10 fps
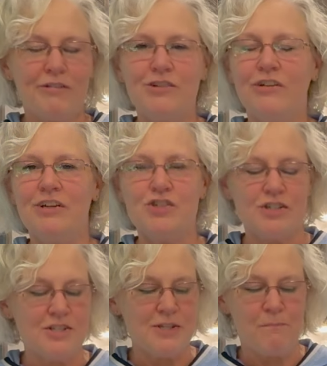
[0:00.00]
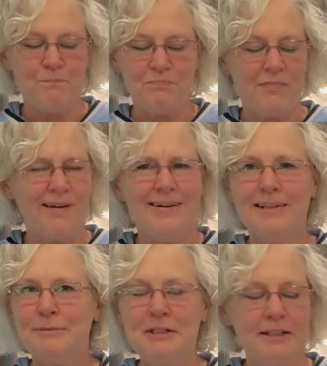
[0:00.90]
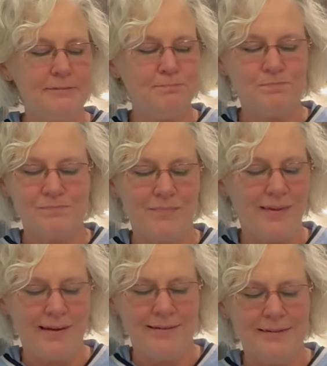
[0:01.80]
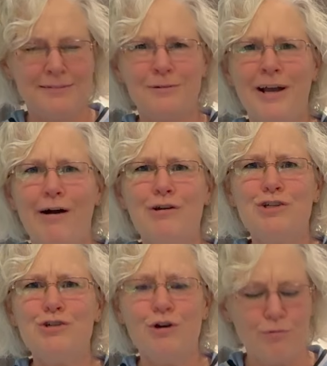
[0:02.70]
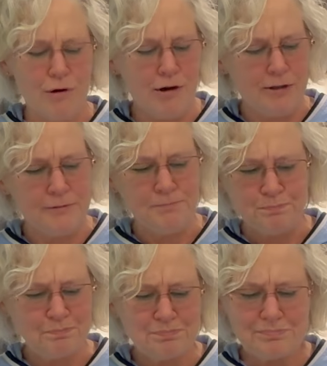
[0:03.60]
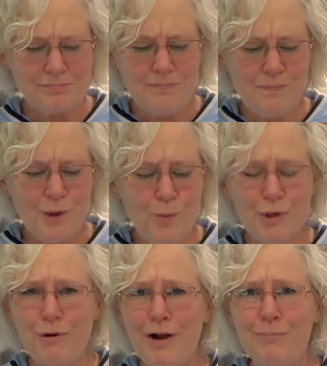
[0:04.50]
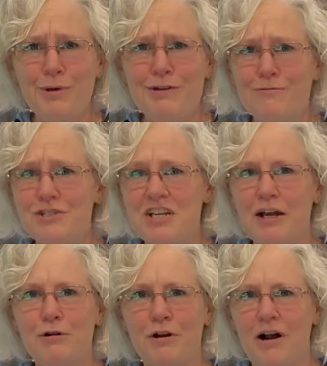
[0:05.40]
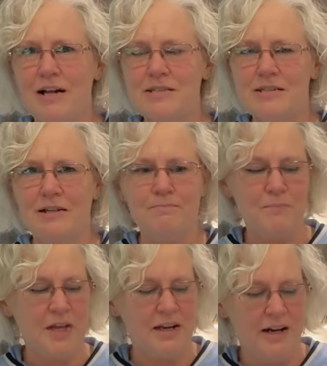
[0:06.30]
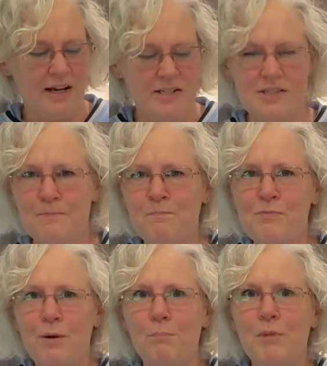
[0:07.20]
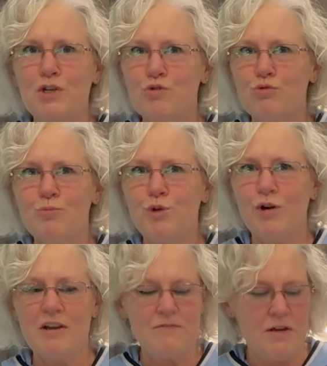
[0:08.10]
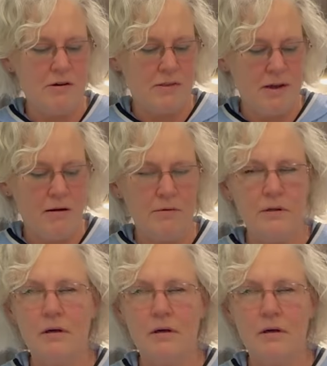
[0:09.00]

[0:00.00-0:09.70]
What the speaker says: Delicious. I mean, how could you go wrong with ground beef and tater tots and a nice mushroom gravy on there?